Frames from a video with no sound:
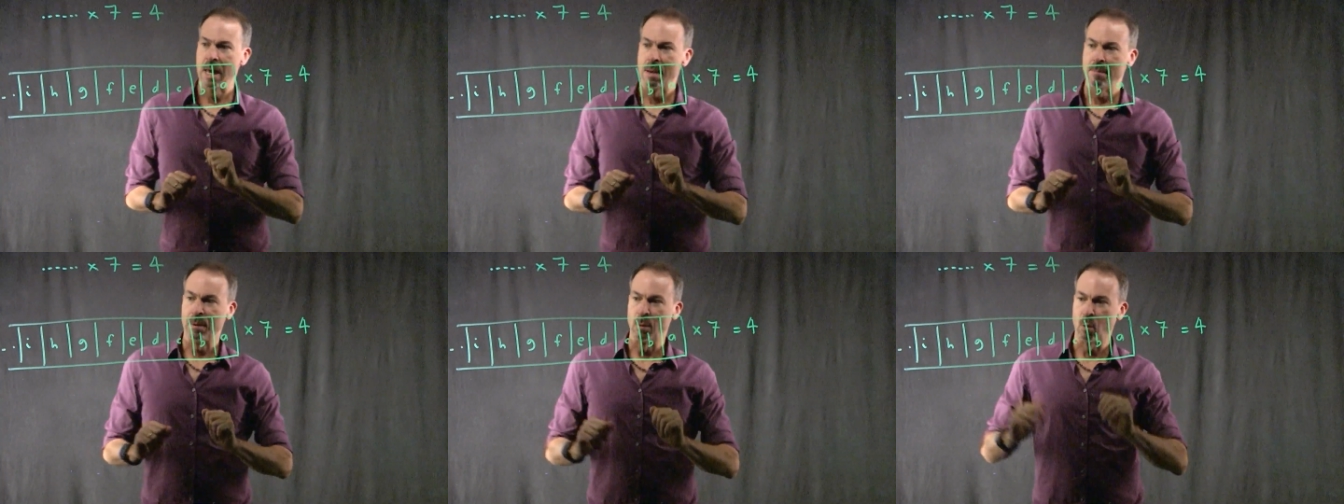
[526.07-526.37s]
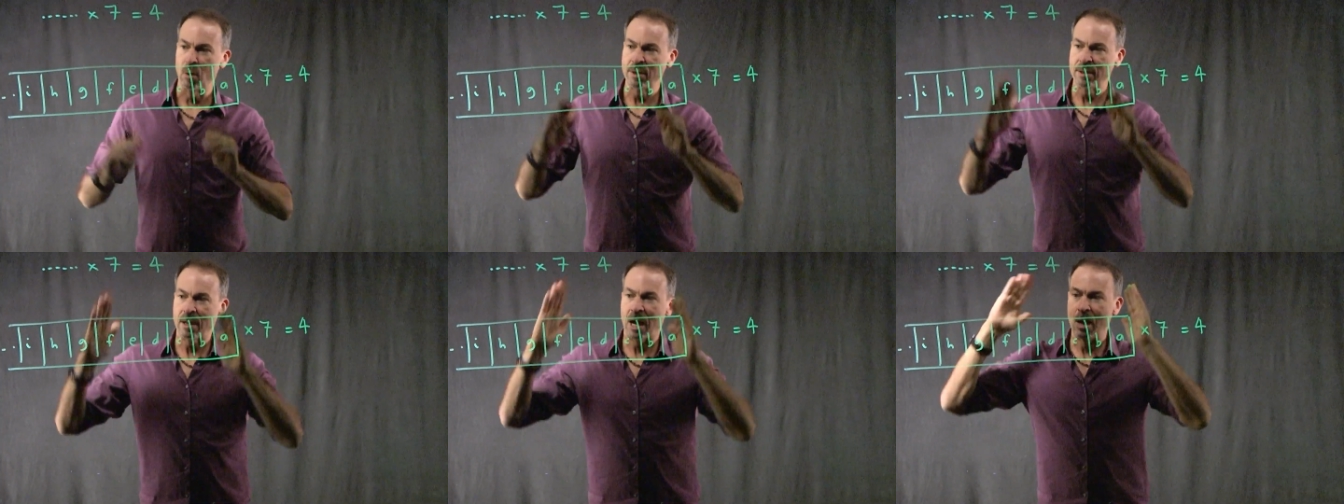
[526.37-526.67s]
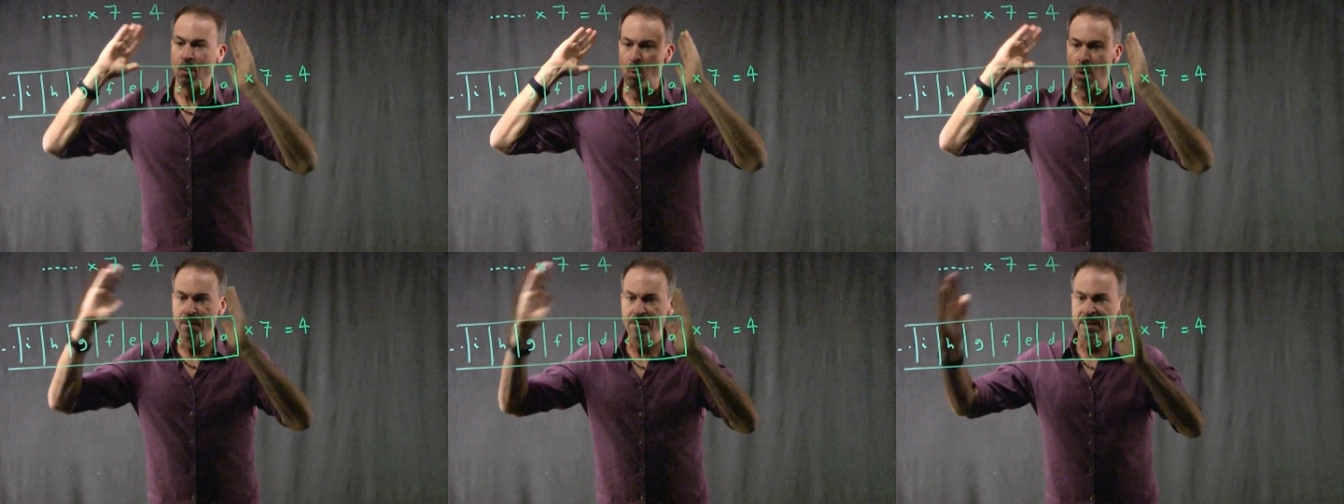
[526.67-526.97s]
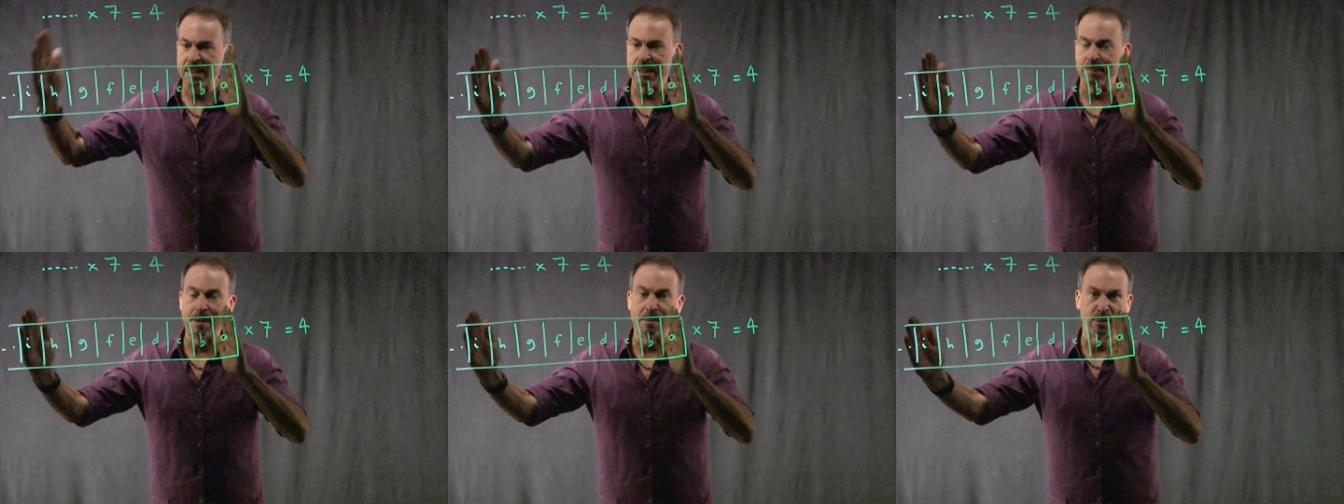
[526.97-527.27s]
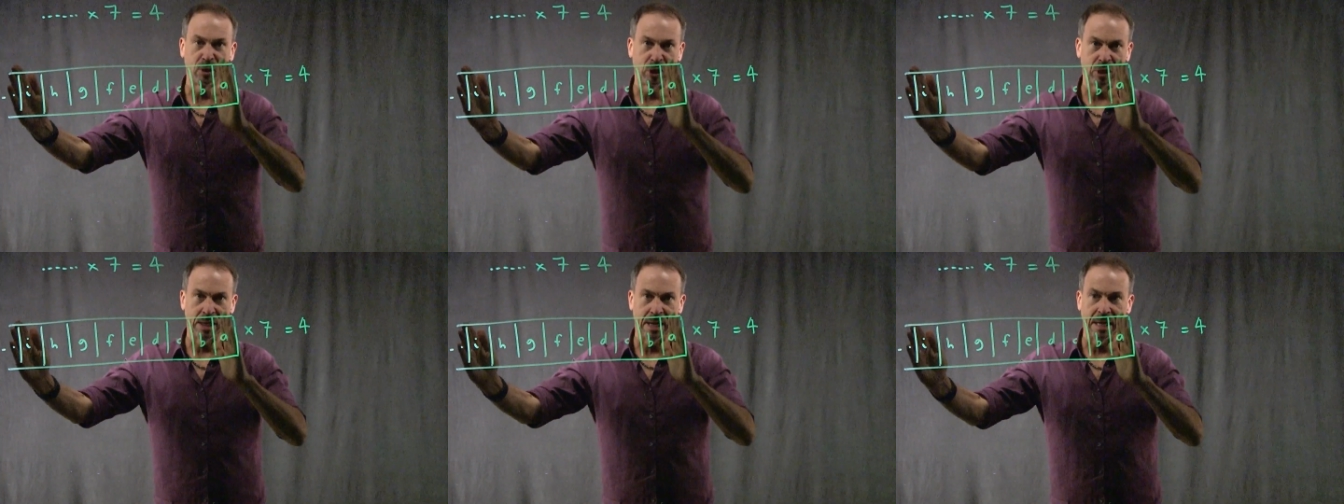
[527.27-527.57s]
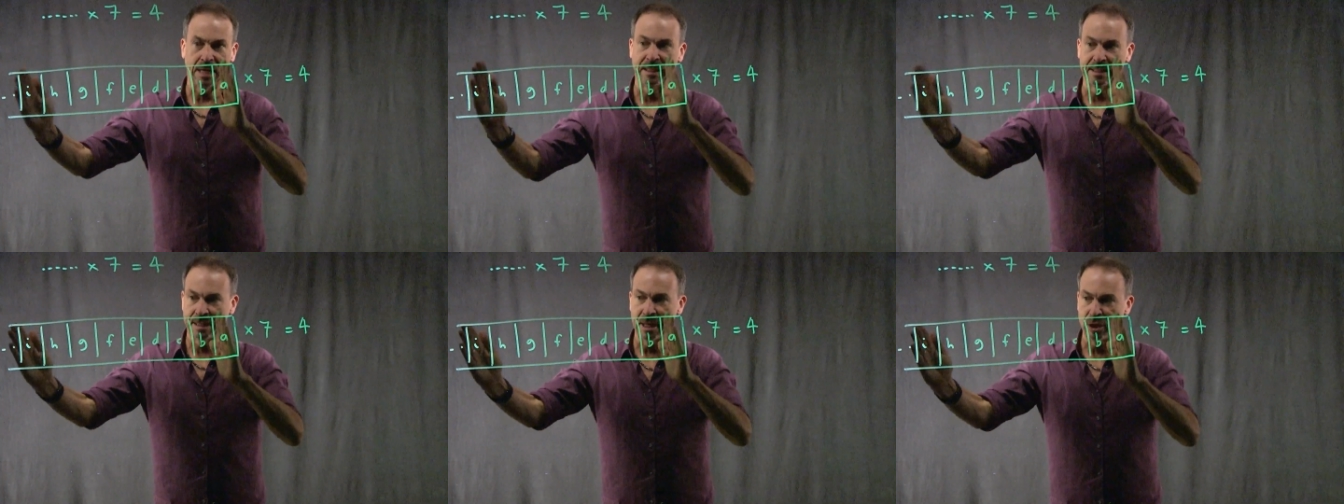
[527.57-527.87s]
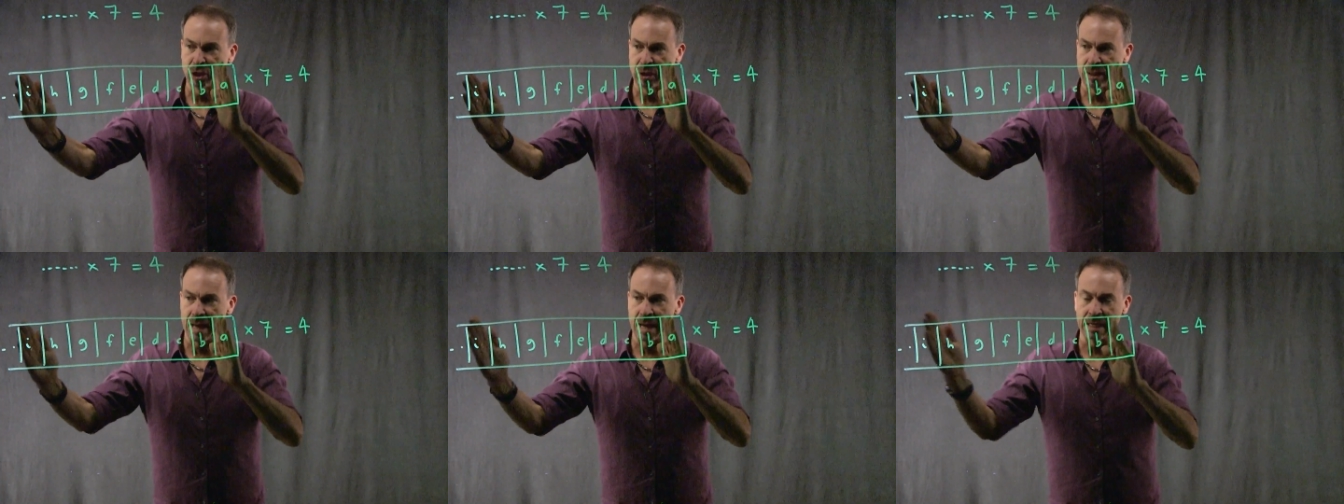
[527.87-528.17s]
But I want, I want this to be a machine
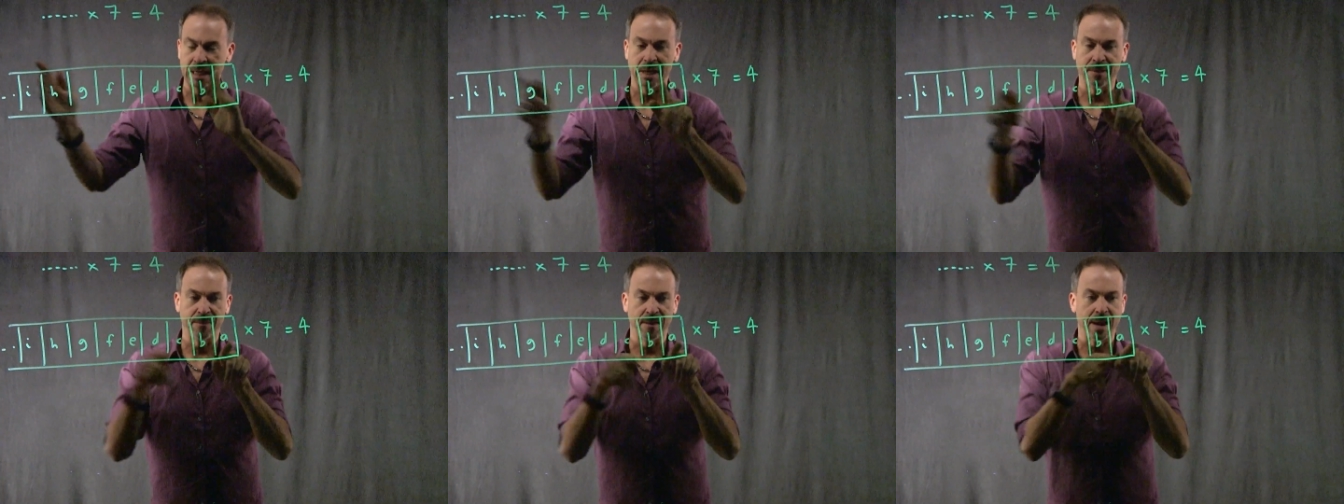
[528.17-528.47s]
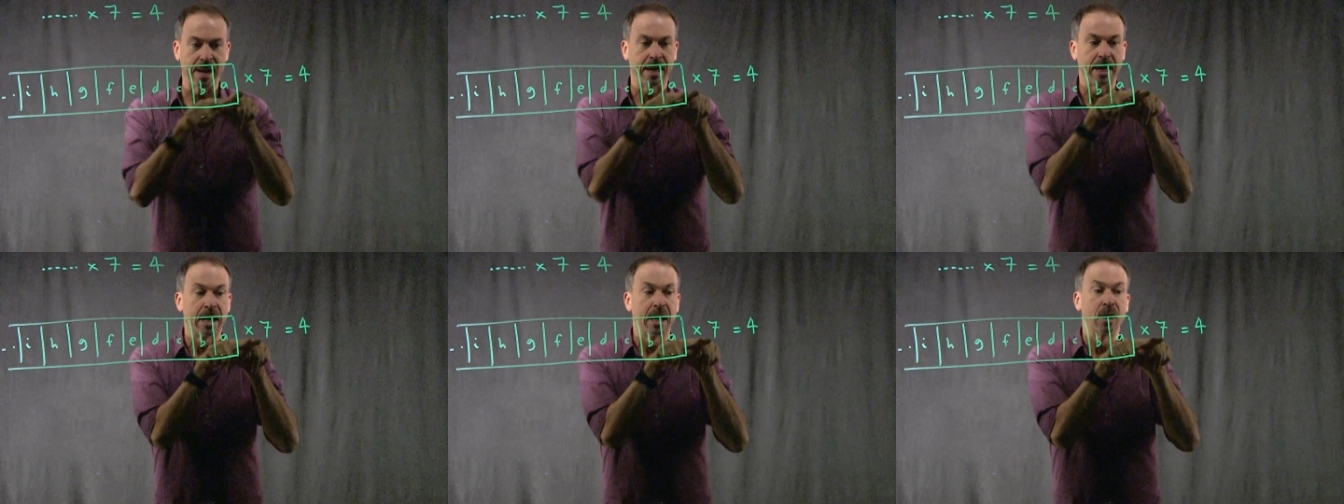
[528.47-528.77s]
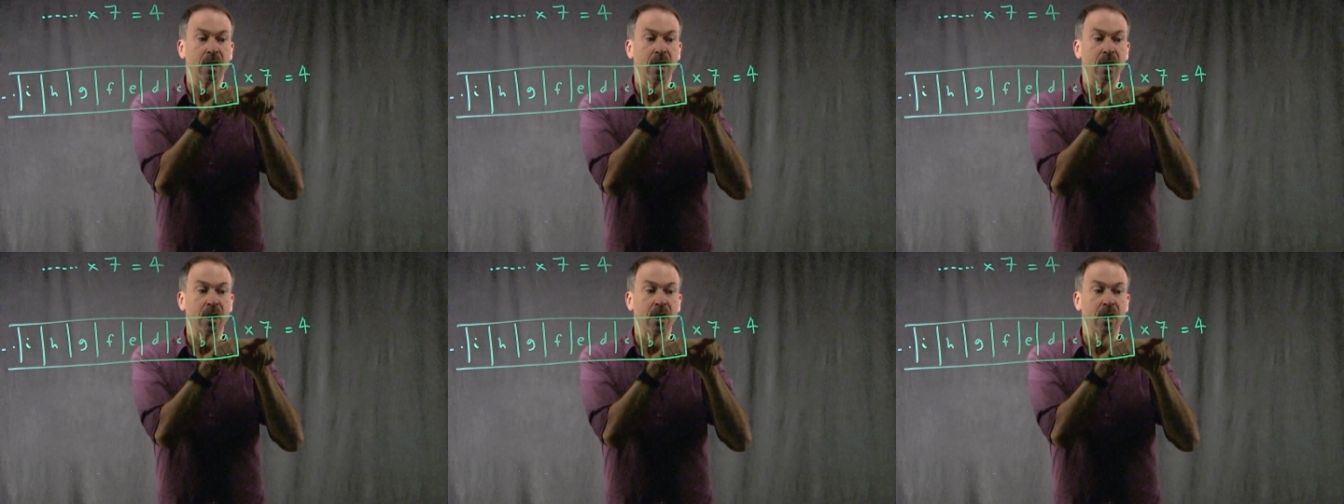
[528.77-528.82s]
such that if I